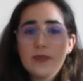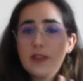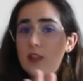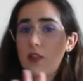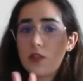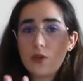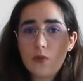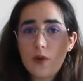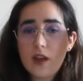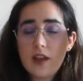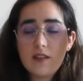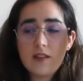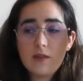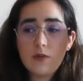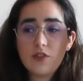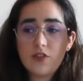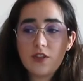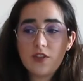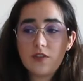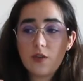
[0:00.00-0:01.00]
the rest
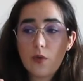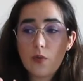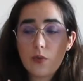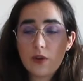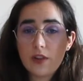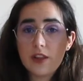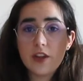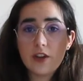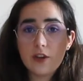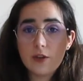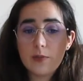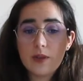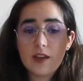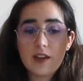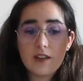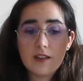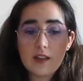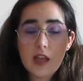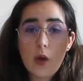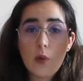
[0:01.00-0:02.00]
was just really good
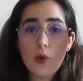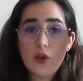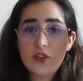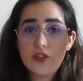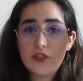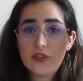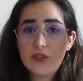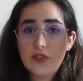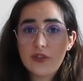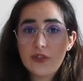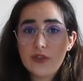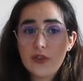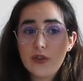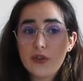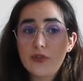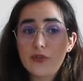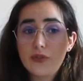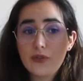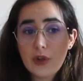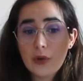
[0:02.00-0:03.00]
because it was
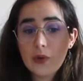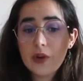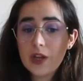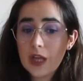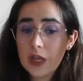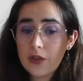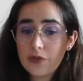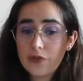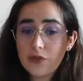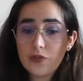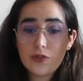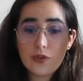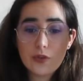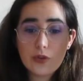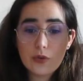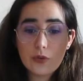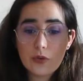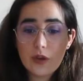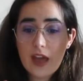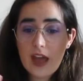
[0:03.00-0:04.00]
slow enough
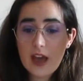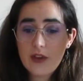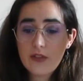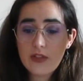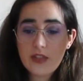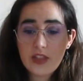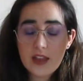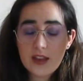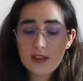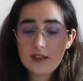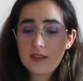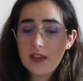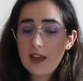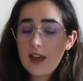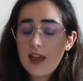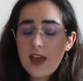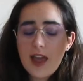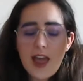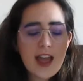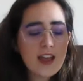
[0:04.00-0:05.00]
to have things
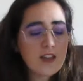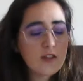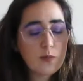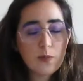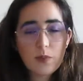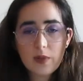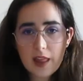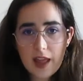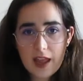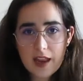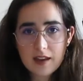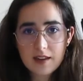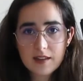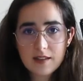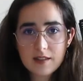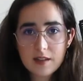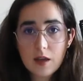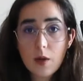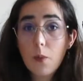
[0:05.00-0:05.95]
explained